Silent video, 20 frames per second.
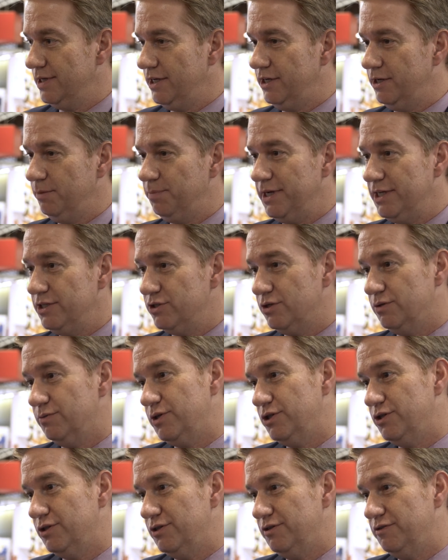it depends on
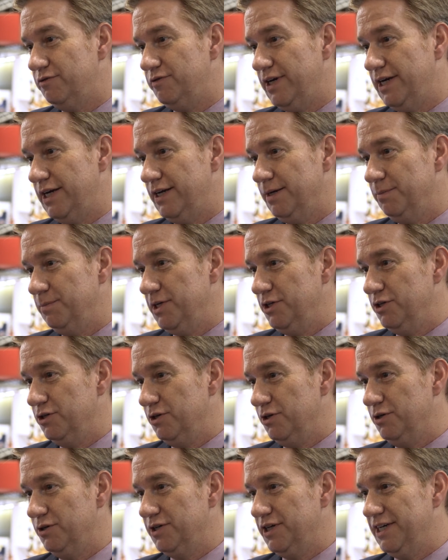what you define. I mean, you're
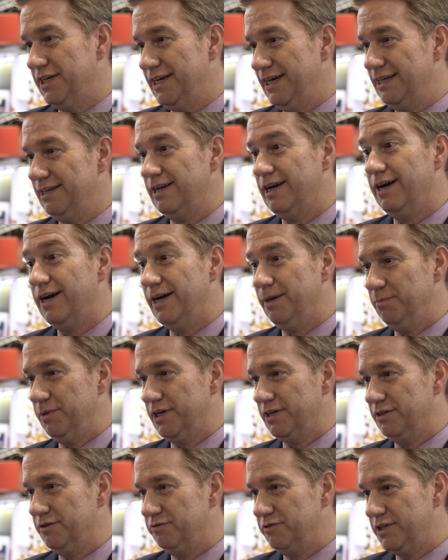looking at a high
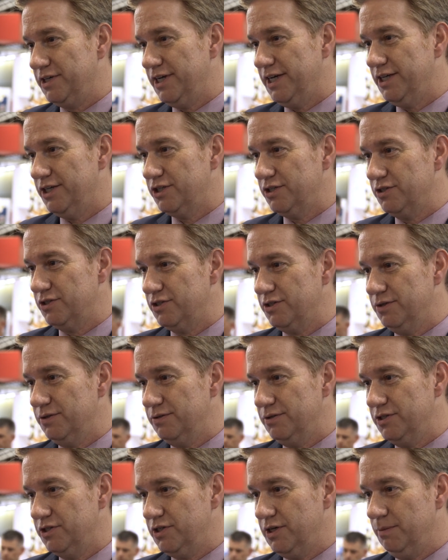magnification, so
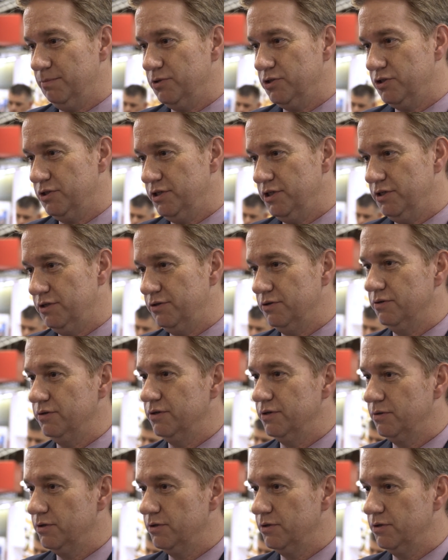the samples you need to